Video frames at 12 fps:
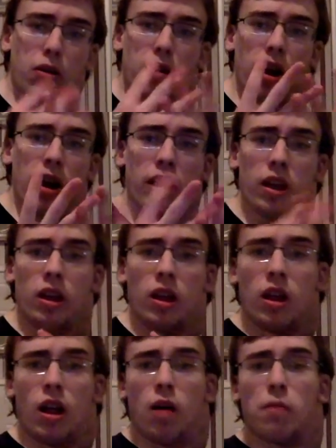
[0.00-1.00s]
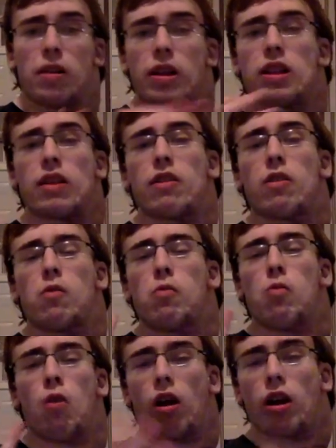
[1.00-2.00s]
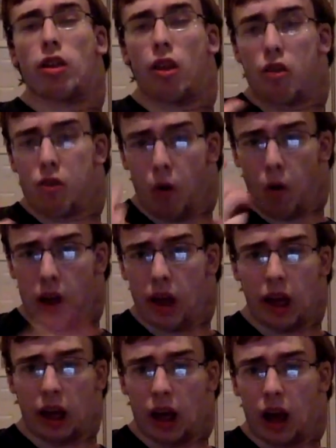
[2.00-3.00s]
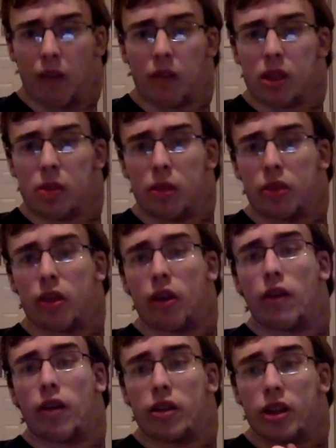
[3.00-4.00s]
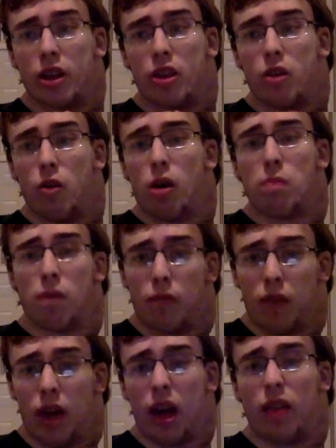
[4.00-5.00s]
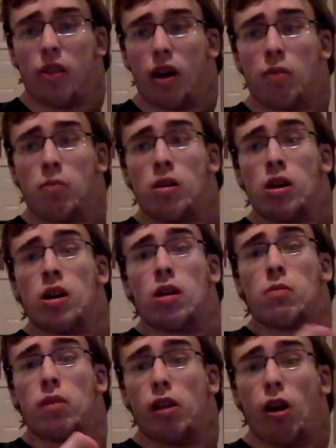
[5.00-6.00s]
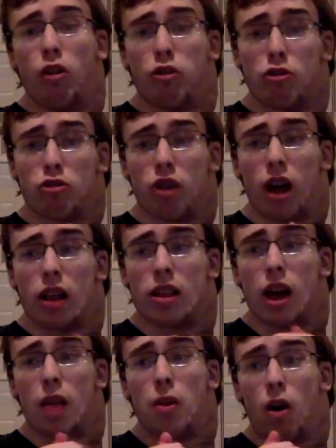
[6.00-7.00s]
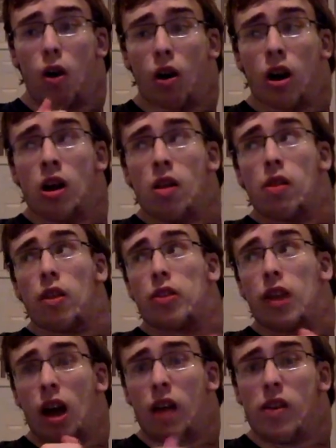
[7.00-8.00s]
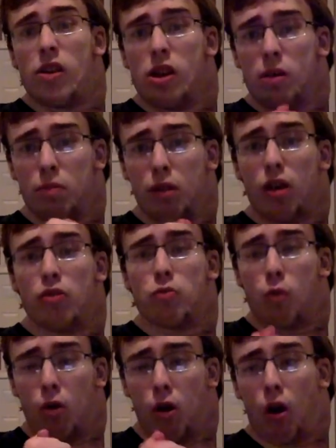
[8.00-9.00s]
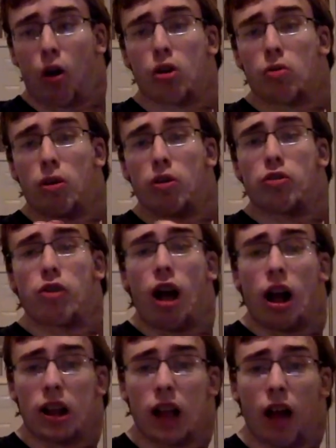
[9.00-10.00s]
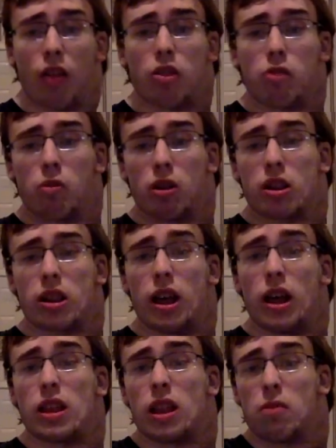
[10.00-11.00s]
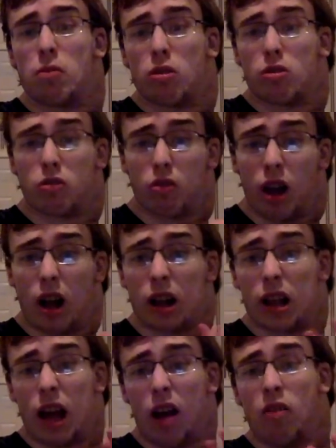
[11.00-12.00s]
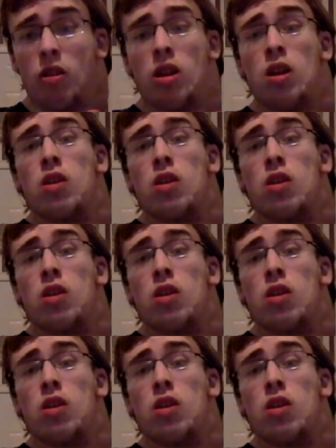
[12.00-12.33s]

right? But it doesn't work. It's annoying in content of the series. It annoys the fandom, but it also dragged out the arc. The Thousand Year Blood War arc was dragged out. There were things that were dragged out.